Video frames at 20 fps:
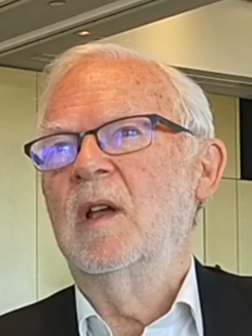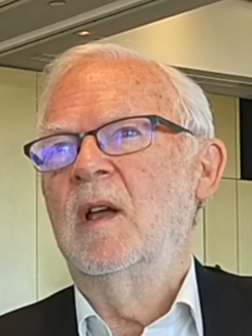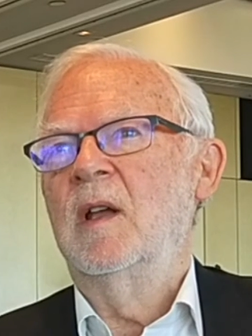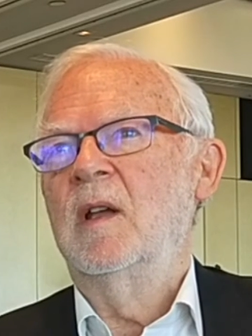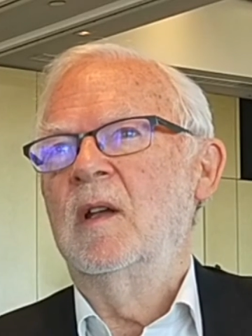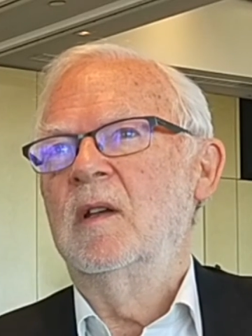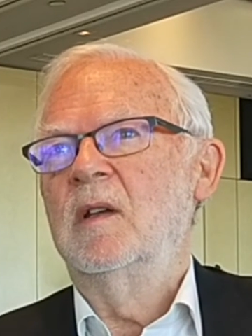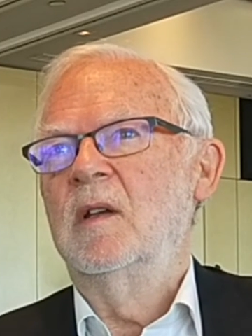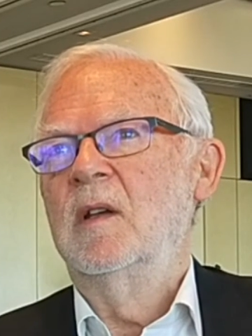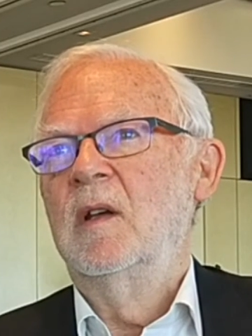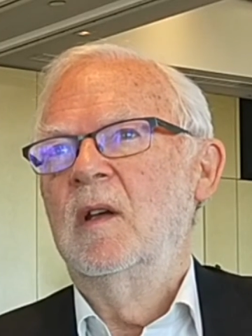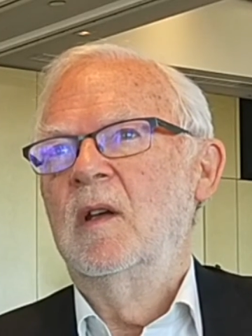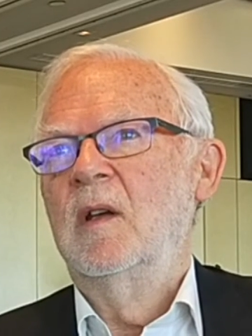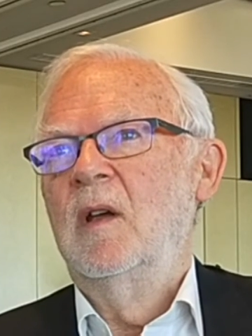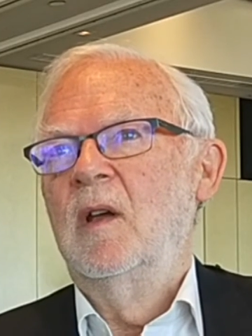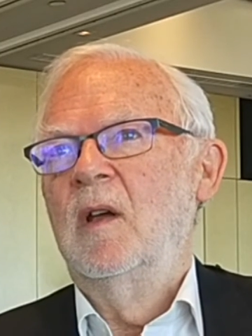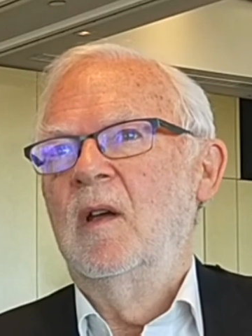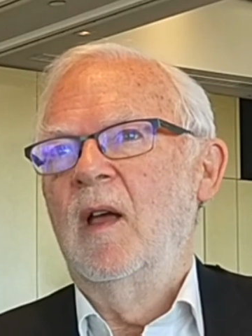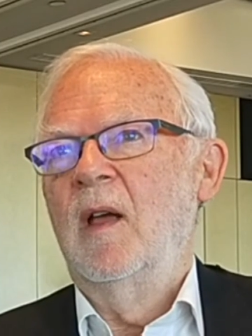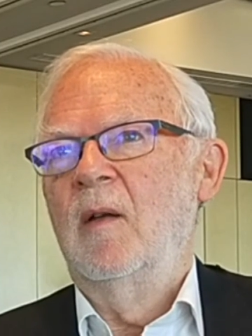
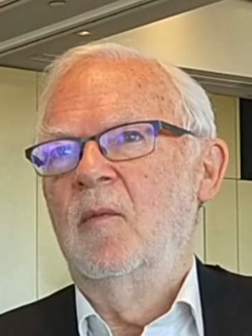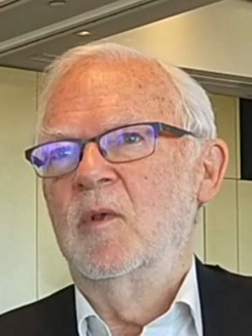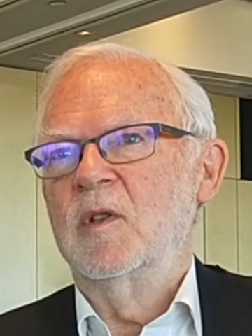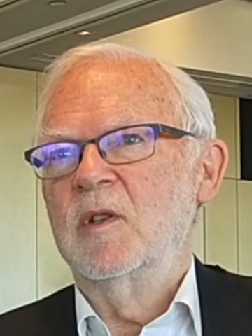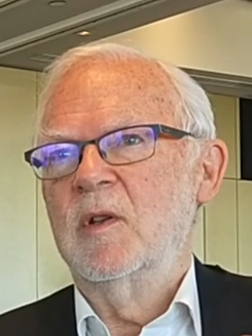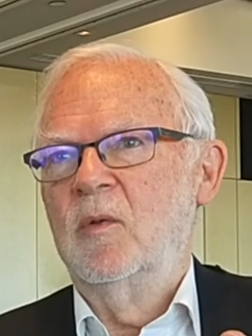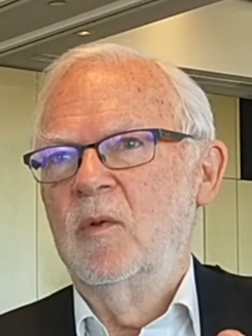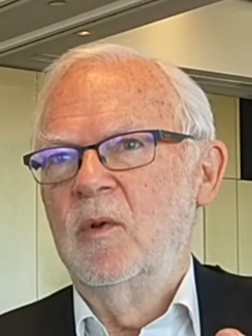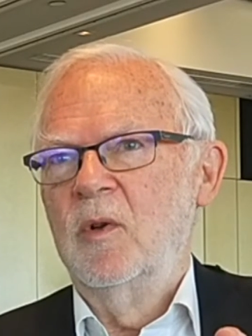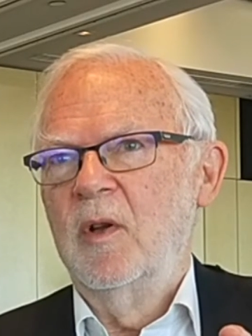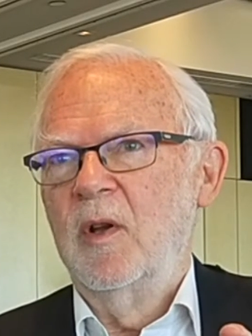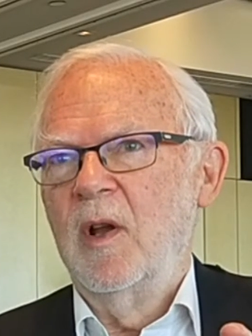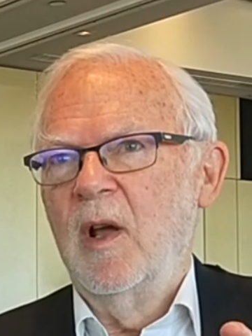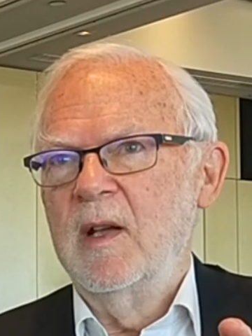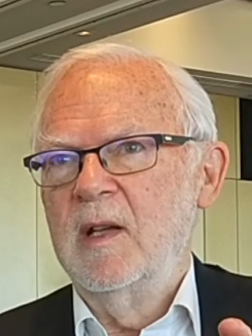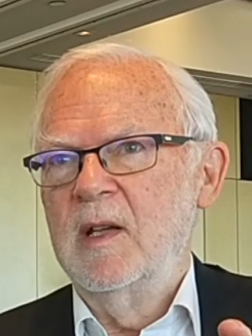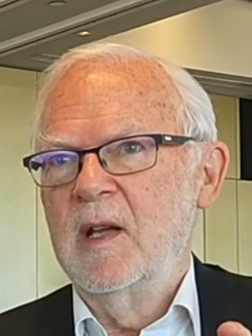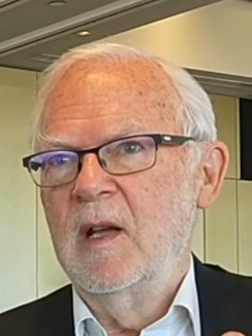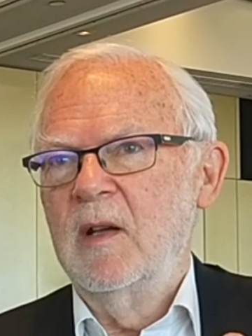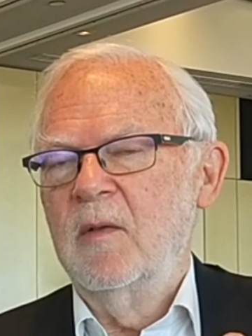and was good at
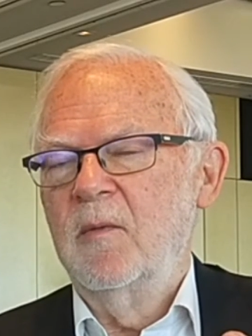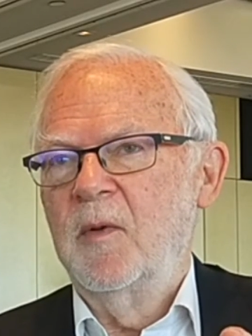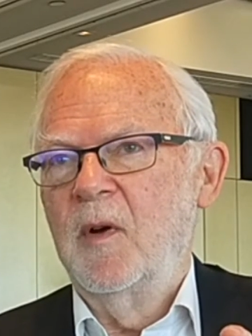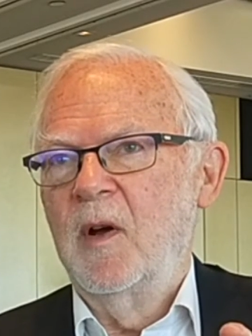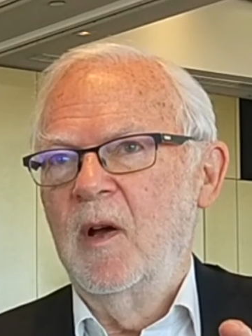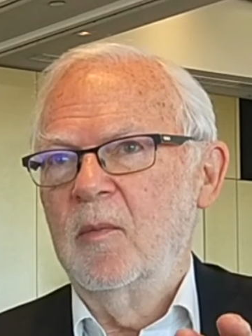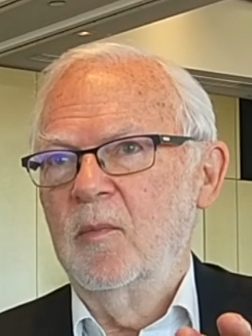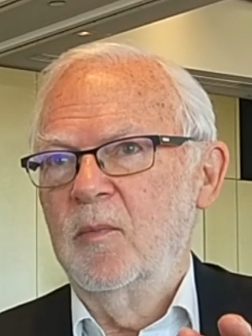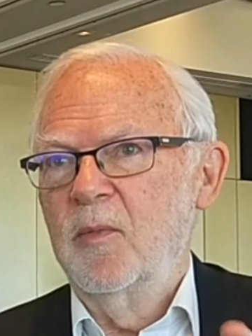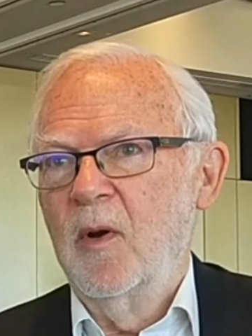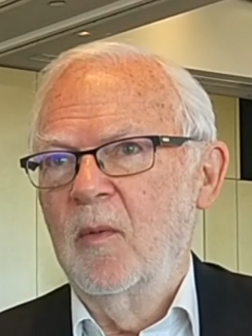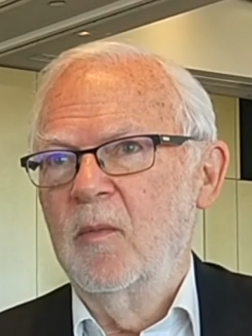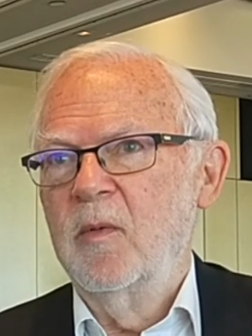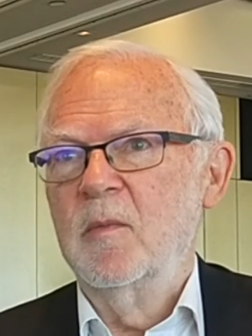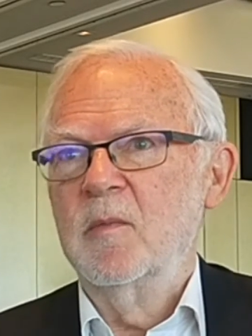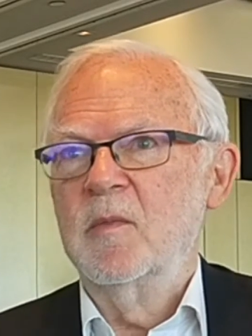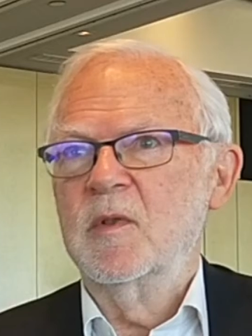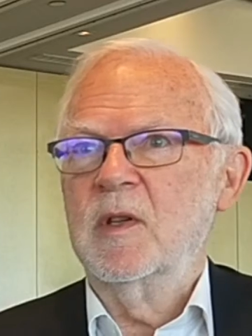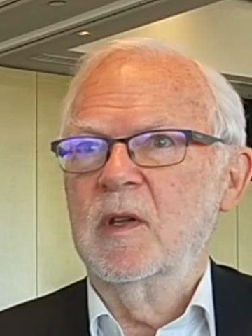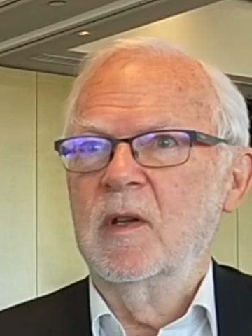identifying
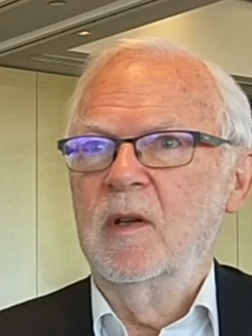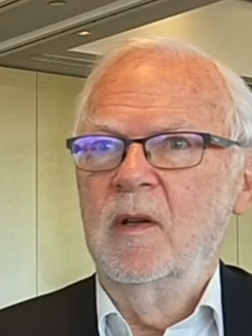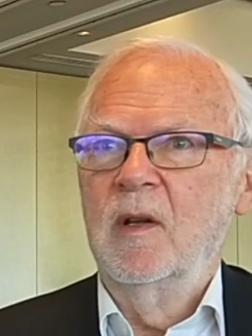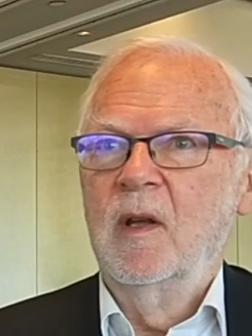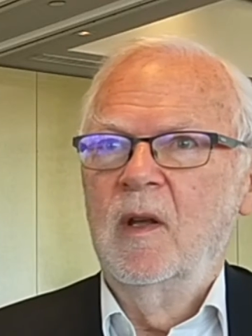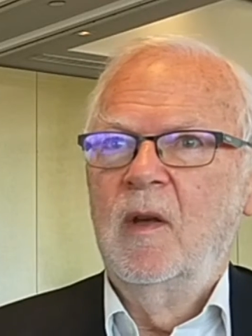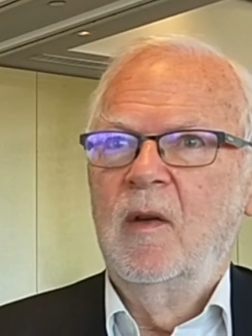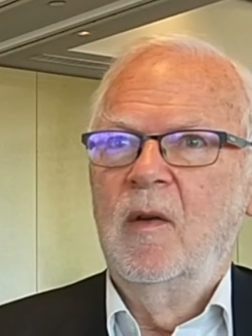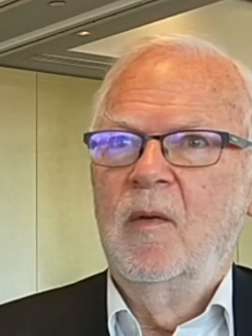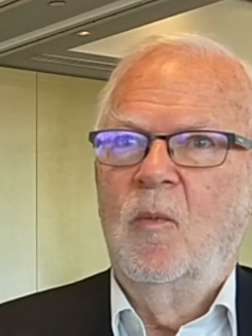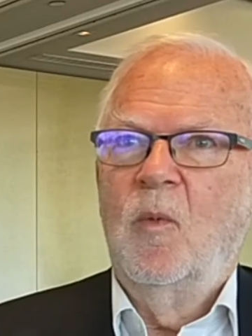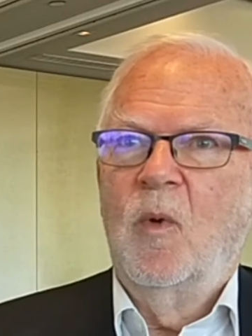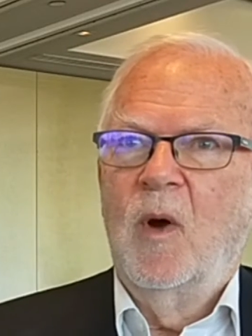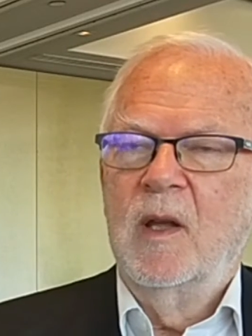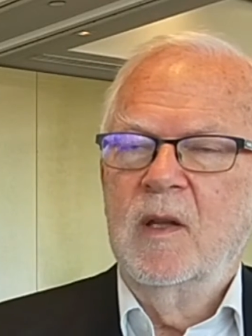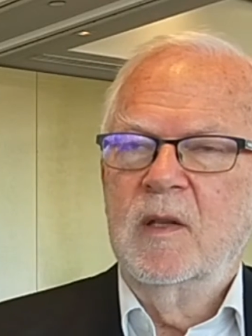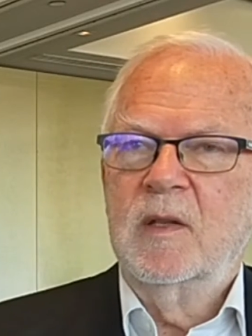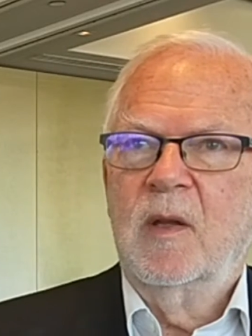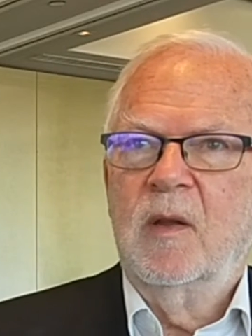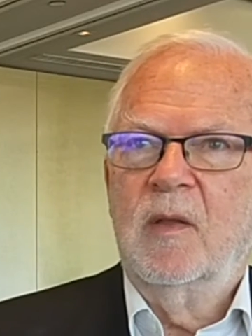problems and
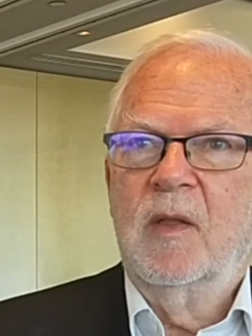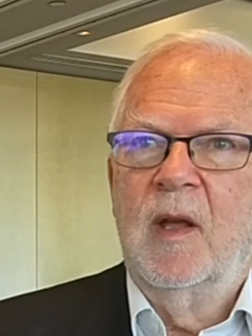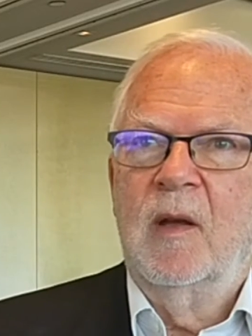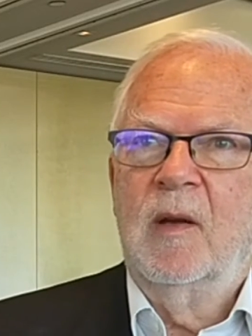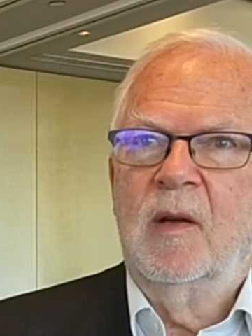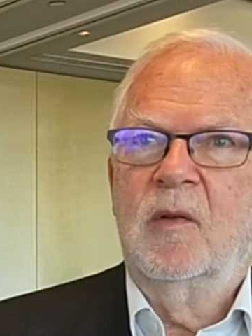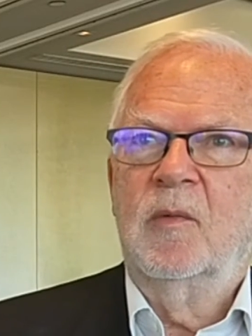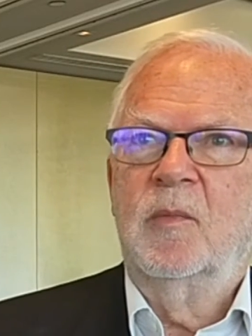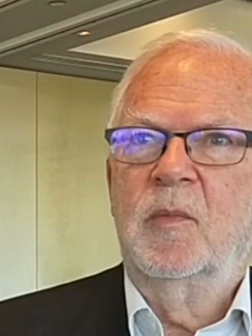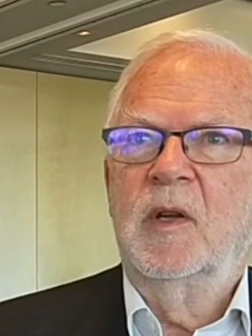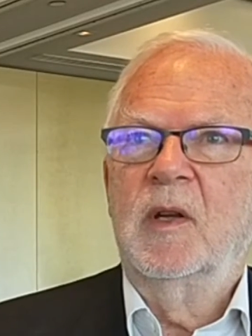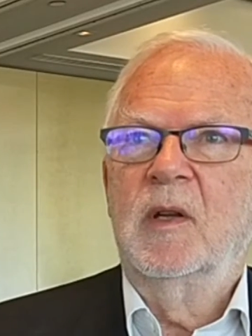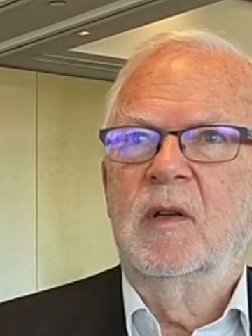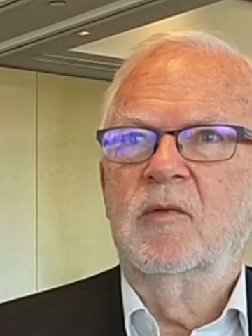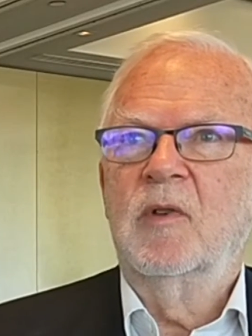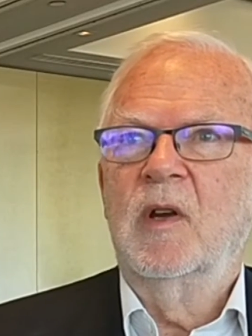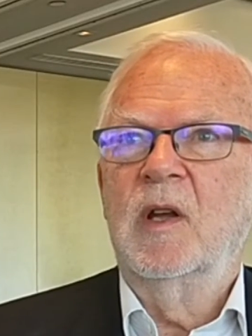ways that they could be